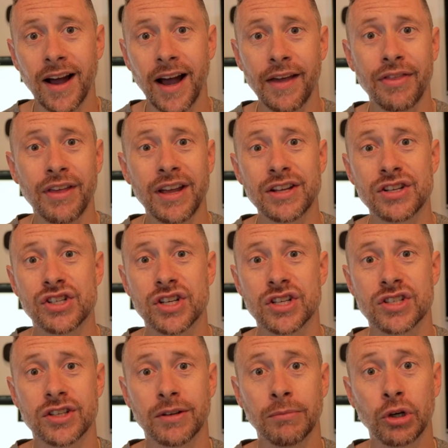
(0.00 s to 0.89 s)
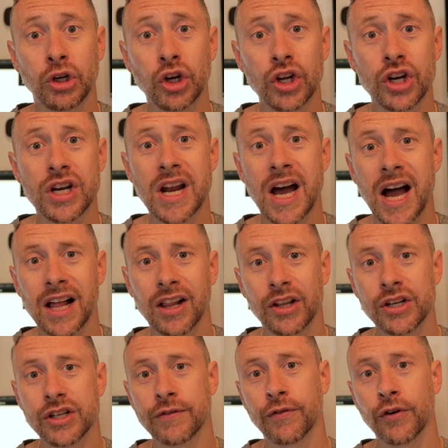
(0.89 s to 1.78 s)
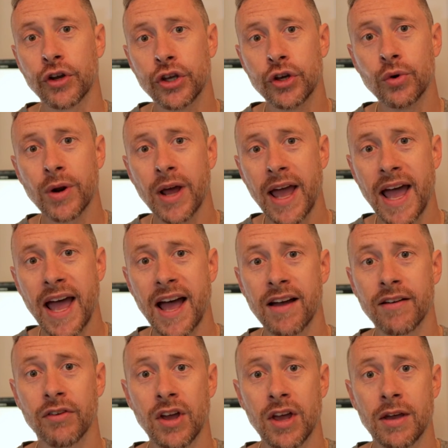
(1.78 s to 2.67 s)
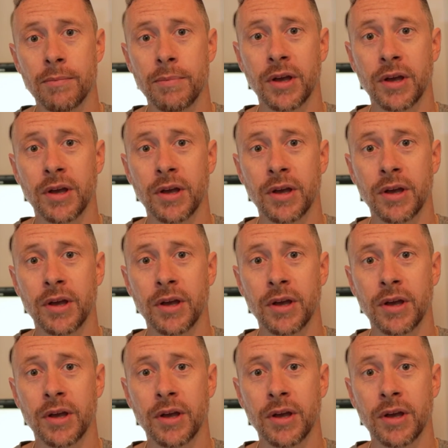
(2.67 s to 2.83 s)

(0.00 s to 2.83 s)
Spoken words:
I think it's just some good knowledge for you to have,